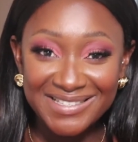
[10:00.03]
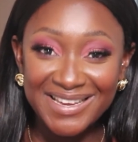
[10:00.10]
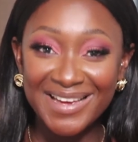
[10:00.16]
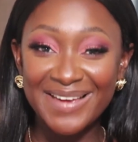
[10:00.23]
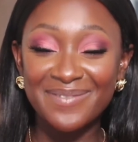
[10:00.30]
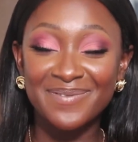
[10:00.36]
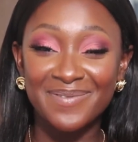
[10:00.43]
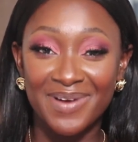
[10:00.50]

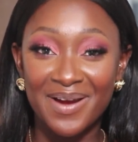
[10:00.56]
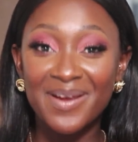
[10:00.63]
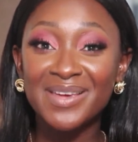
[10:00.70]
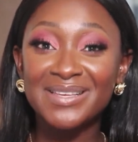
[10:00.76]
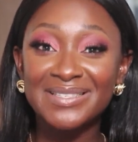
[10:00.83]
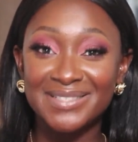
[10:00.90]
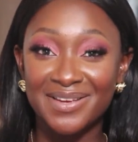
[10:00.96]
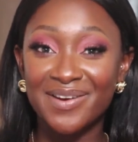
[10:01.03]
time
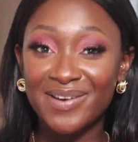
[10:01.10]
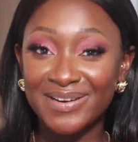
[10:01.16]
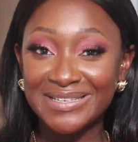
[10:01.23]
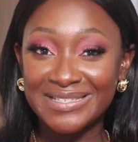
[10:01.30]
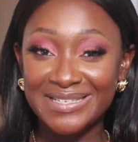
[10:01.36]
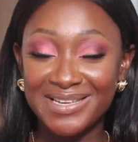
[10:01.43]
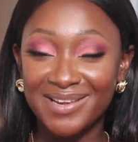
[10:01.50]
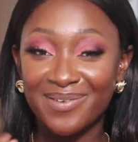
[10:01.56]
very
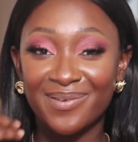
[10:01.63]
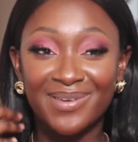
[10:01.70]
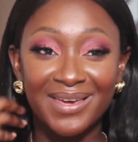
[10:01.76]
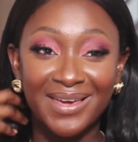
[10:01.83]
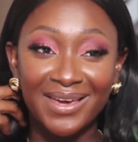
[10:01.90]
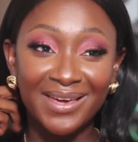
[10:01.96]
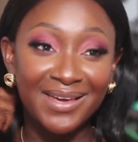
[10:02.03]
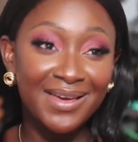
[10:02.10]
seriously,
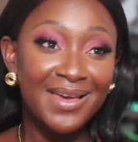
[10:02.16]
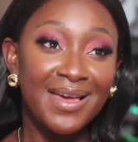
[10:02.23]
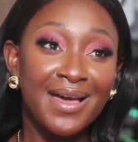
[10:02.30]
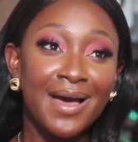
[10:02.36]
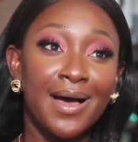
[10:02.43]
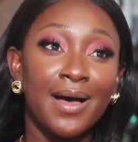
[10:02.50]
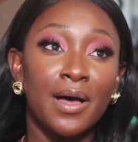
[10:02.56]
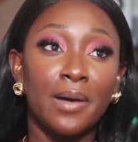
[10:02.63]
okay?
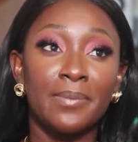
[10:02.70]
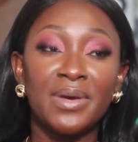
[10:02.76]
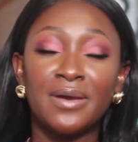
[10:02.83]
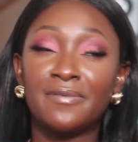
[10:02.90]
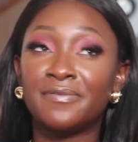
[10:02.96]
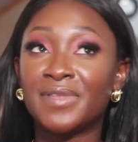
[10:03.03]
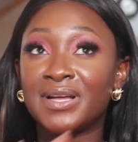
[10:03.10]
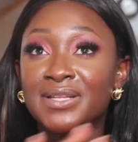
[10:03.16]
Um, if